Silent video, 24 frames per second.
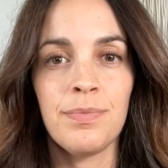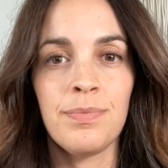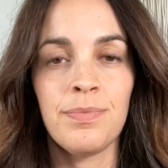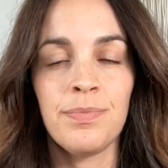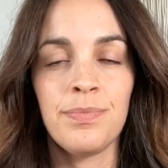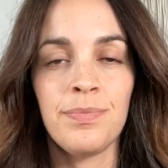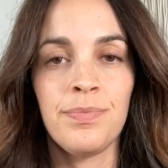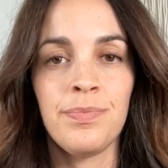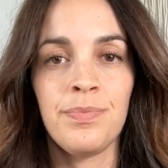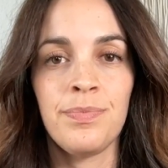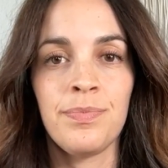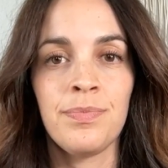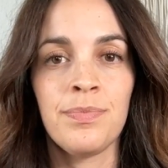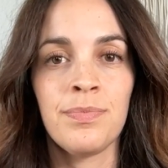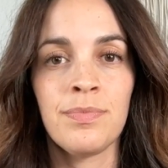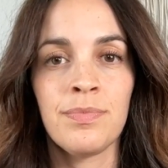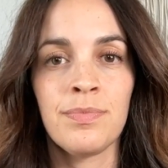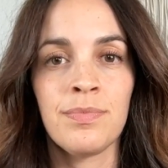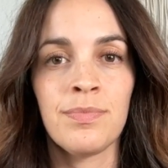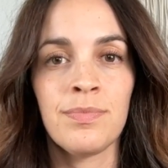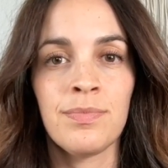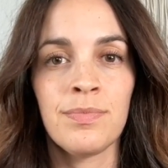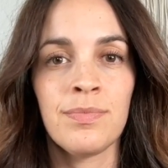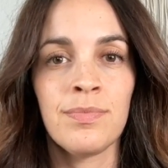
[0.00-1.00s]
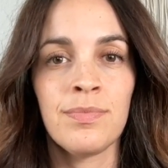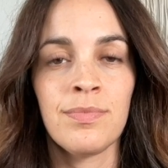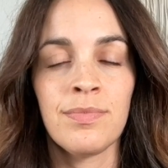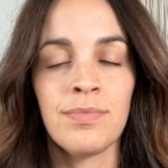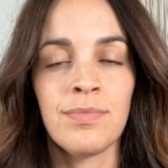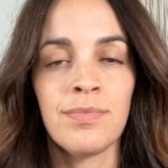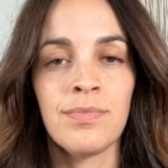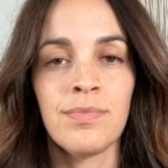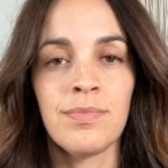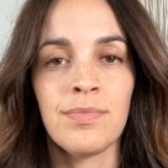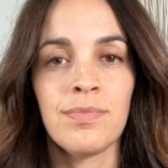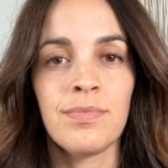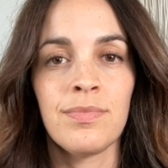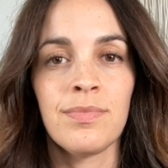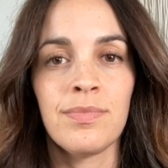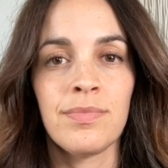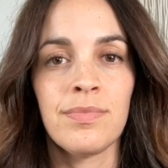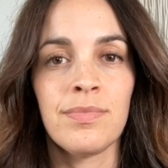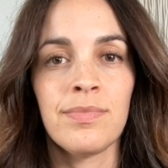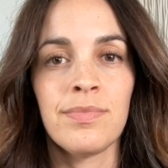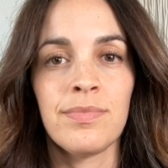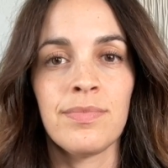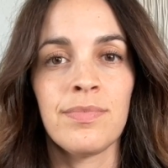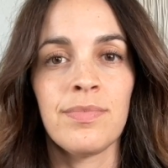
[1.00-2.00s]

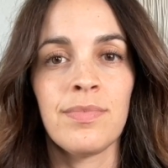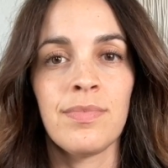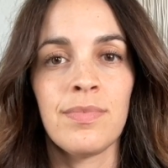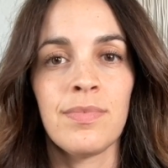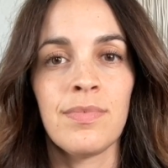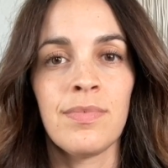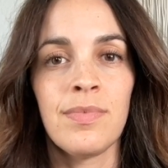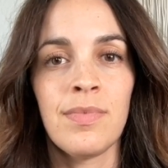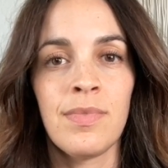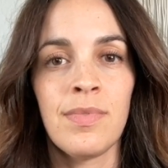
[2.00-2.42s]
Nobody speaks.